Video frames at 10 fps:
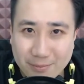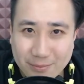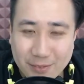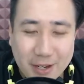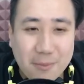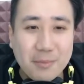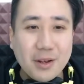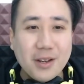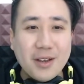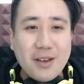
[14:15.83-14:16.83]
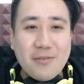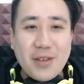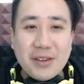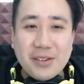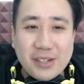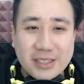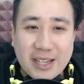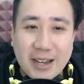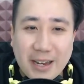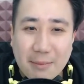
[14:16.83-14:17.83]
Yep. Then this
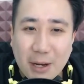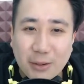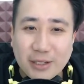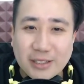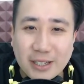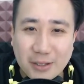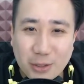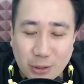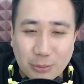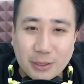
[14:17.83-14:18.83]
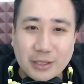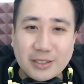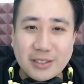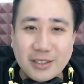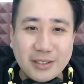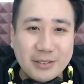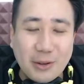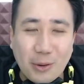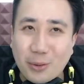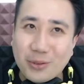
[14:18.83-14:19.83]
guy came out in turn 2 because
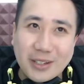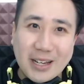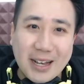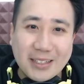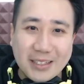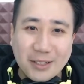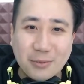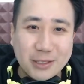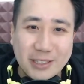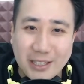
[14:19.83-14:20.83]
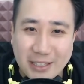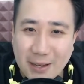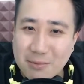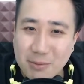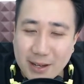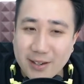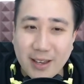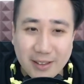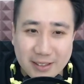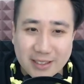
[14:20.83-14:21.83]
all the guy did was he taps 1
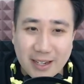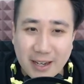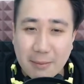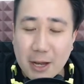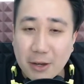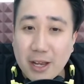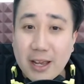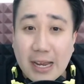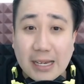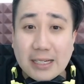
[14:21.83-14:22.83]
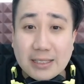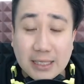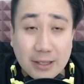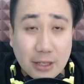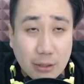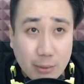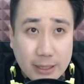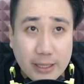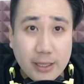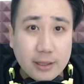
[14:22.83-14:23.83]
and this guy came out. And in turn
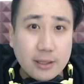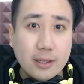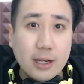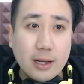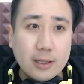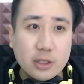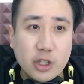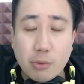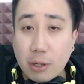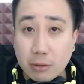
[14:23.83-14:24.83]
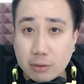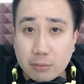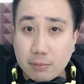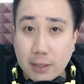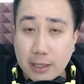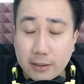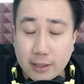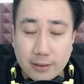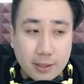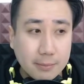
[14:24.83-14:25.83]
3, Shenron,
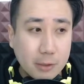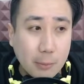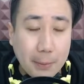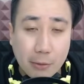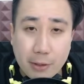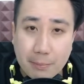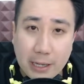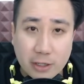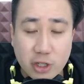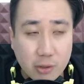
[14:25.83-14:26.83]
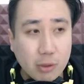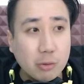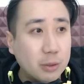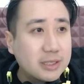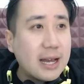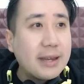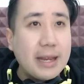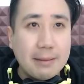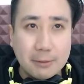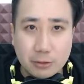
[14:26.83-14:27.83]
the opponent playing Shenron was
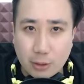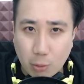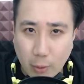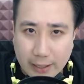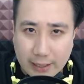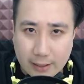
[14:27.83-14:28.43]
unable to awaken.